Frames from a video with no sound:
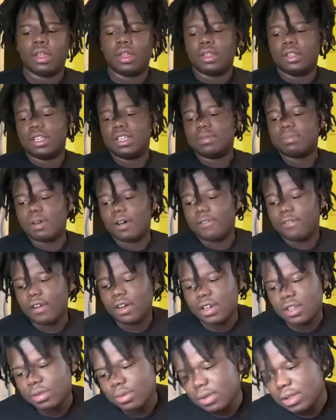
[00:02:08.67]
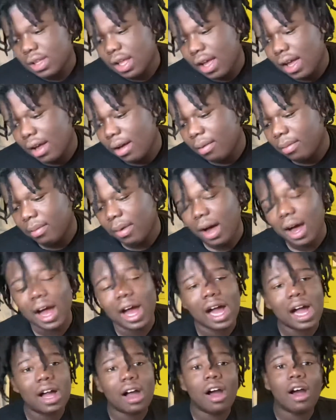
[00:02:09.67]
These motherfuckers was
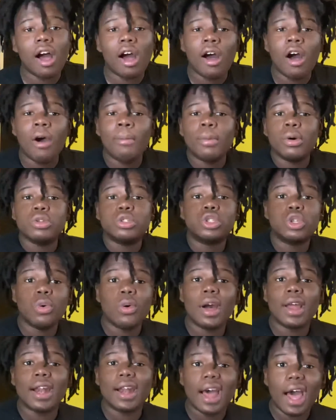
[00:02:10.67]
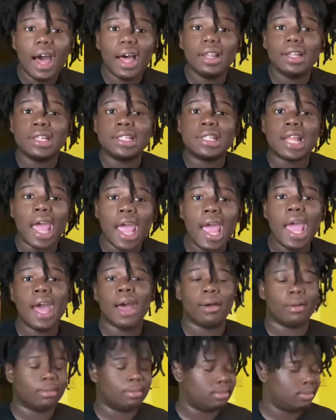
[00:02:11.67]
almost $200.
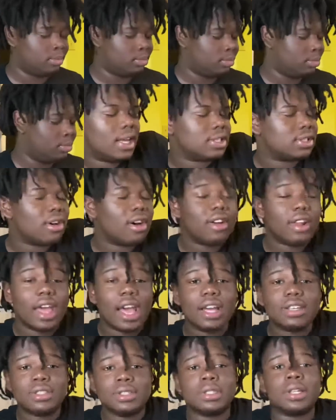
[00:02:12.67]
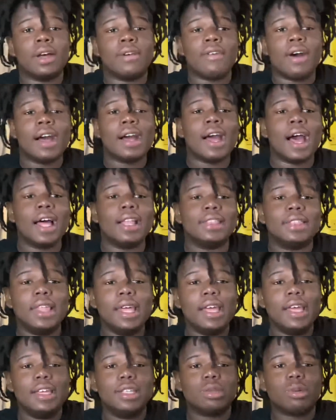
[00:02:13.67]
Damn. That's all the extra stuff. I got
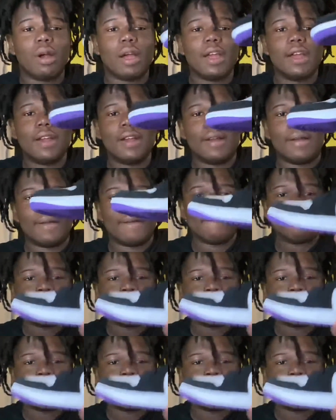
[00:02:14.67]
these right here.